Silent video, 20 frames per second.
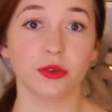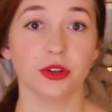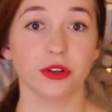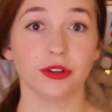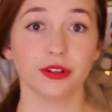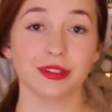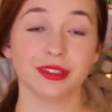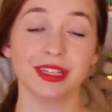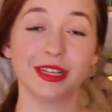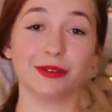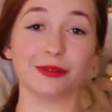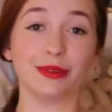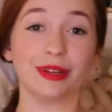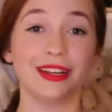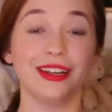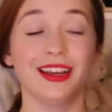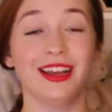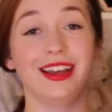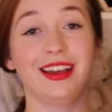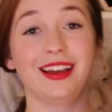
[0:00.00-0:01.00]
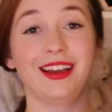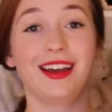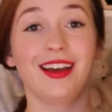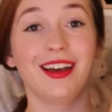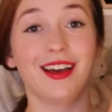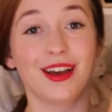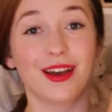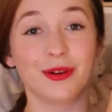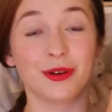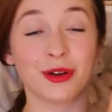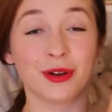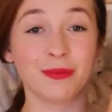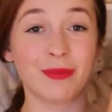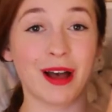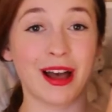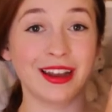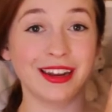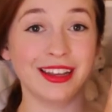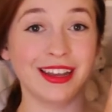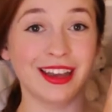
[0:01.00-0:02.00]
currently reading Her
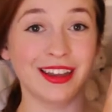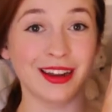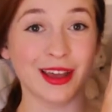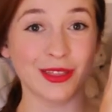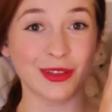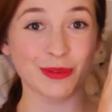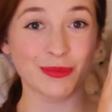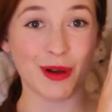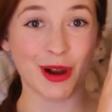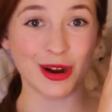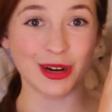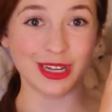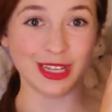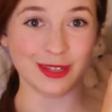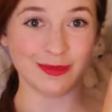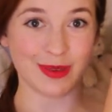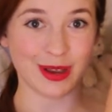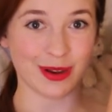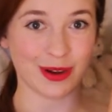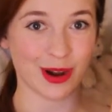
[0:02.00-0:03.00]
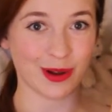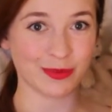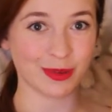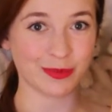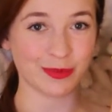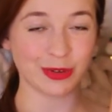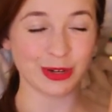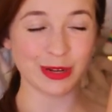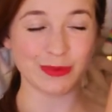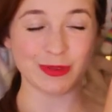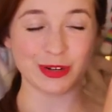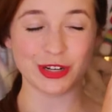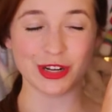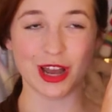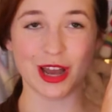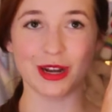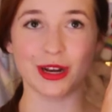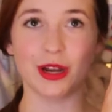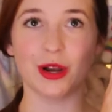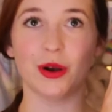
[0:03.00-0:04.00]
Body and Other Parties by Carmen Maria
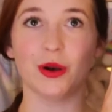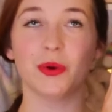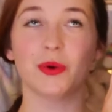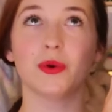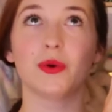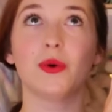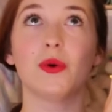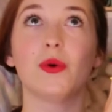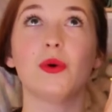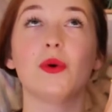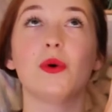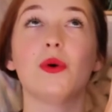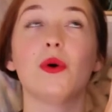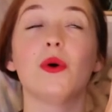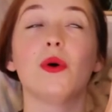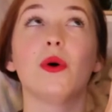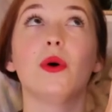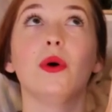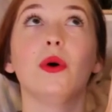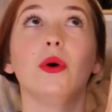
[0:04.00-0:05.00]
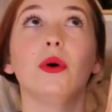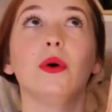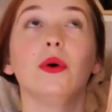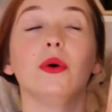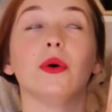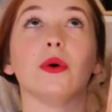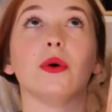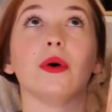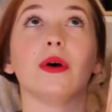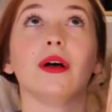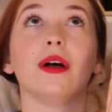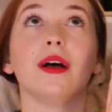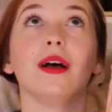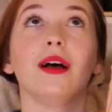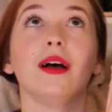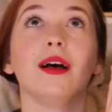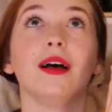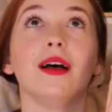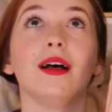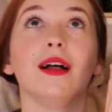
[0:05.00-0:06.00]
Machado. Whew.
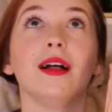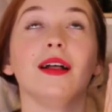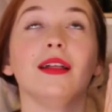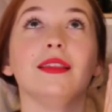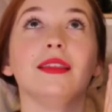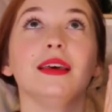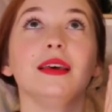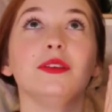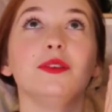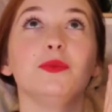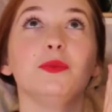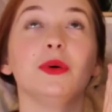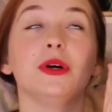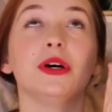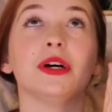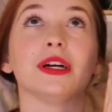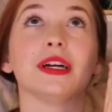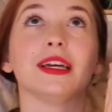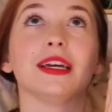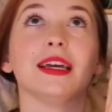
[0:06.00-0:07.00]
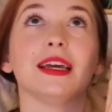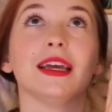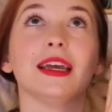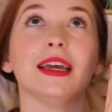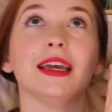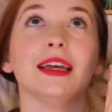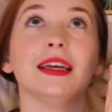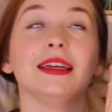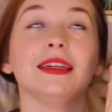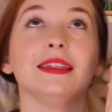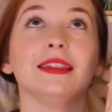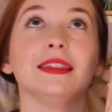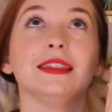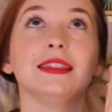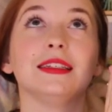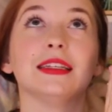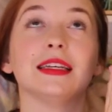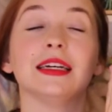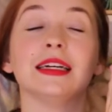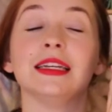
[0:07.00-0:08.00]
This book
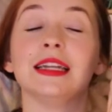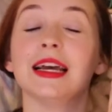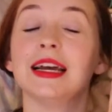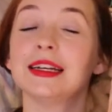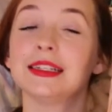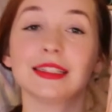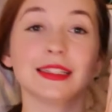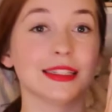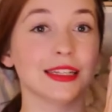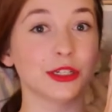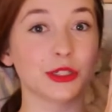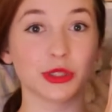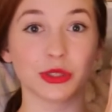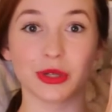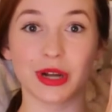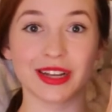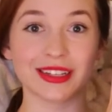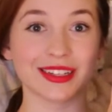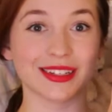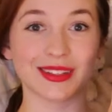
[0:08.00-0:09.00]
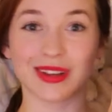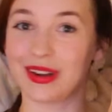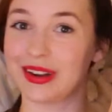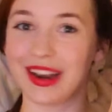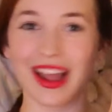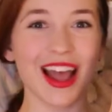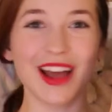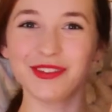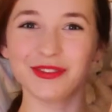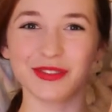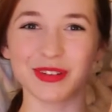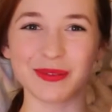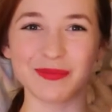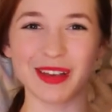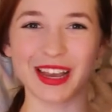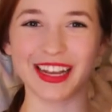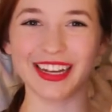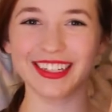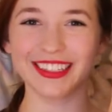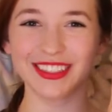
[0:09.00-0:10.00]
is an existential crisis on every
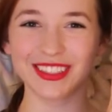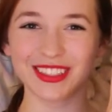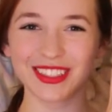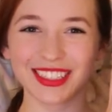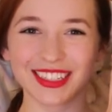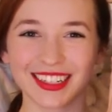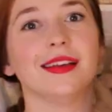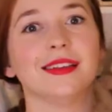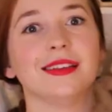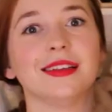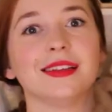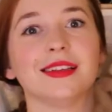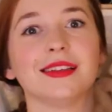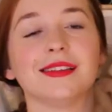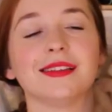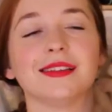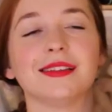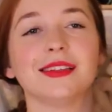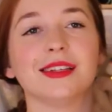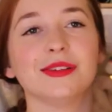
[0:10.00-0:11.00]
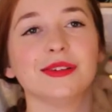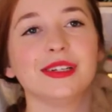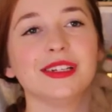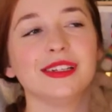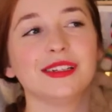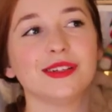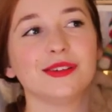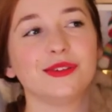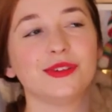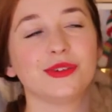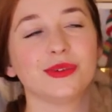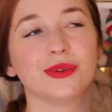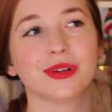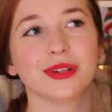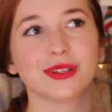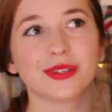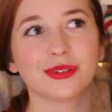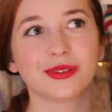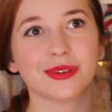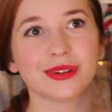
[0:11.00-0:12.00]
page. This is a series of
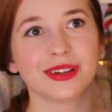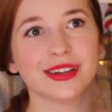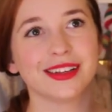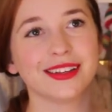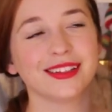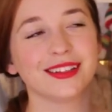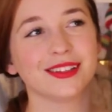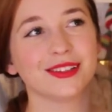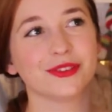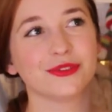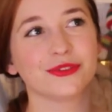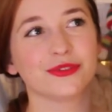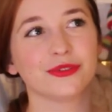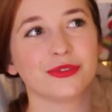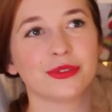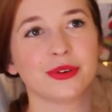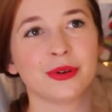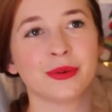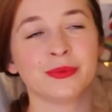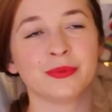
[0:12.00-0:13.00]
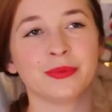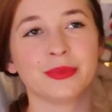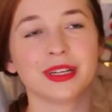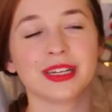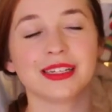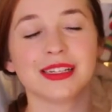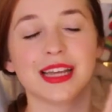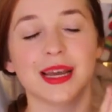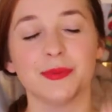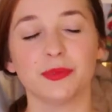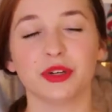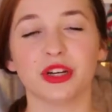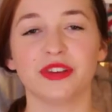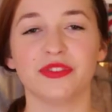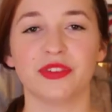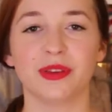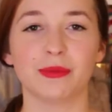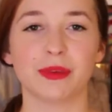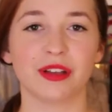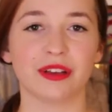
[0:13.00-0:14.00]
short stories from contemporary
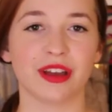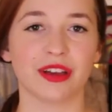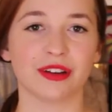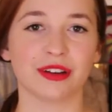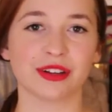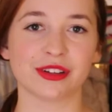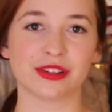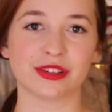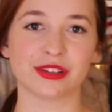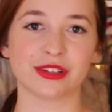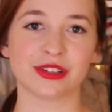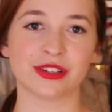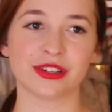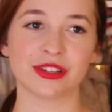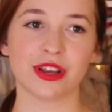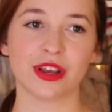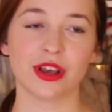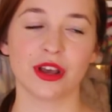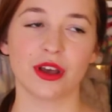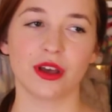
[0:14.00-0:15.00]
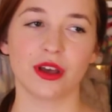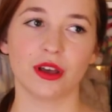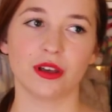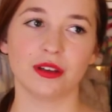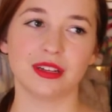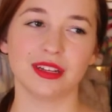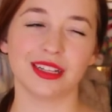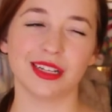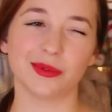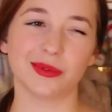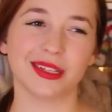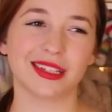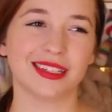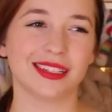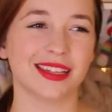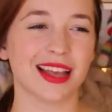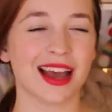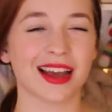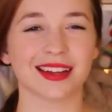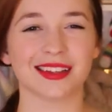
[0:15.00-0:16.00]
female characters dealing with
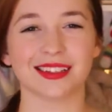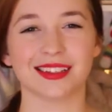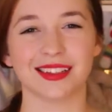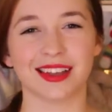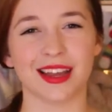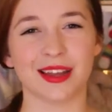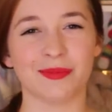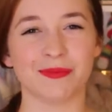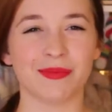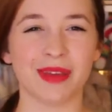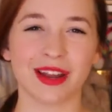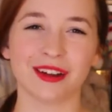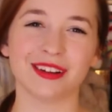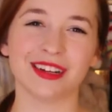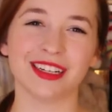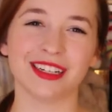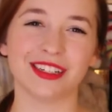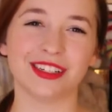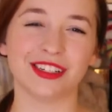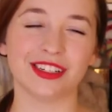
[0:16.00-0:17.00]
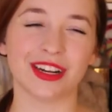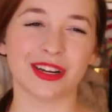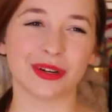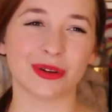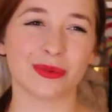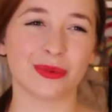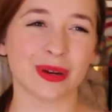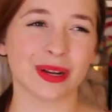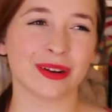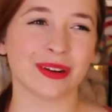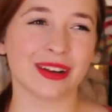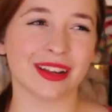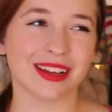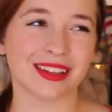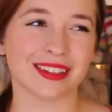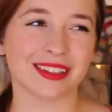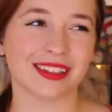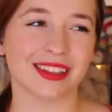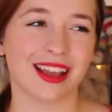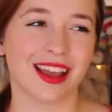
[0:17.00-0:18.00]
sex and marriage and
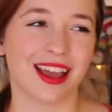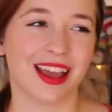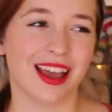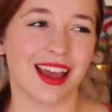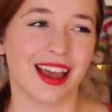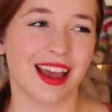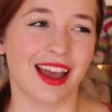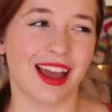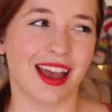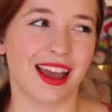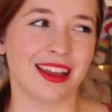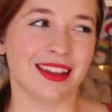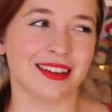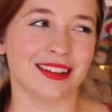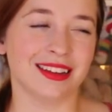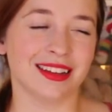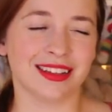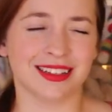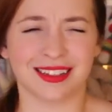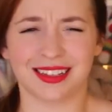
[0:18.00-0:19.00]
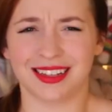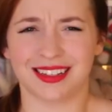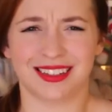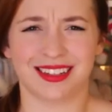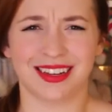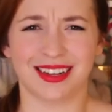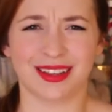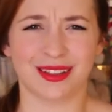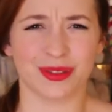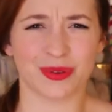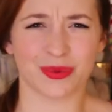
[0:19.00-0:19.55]
queerness and existing in